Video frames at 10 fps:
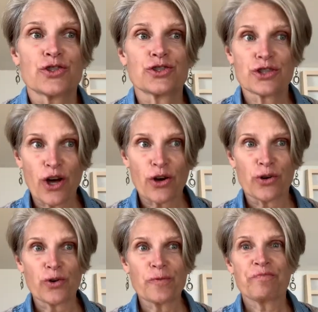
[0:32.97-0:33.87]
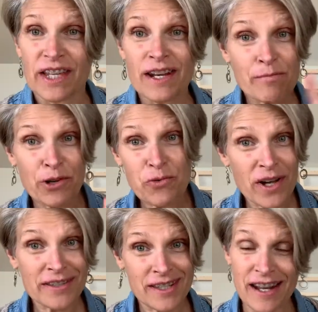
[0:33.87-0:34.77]
So the number
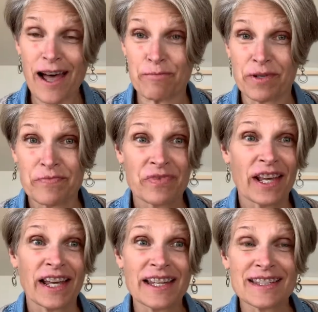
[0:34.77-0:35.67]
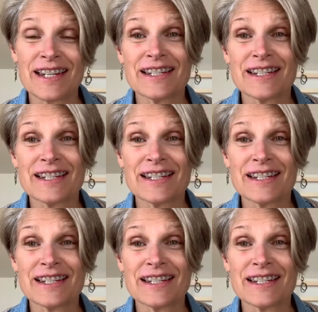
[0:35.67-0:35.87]
1 step is to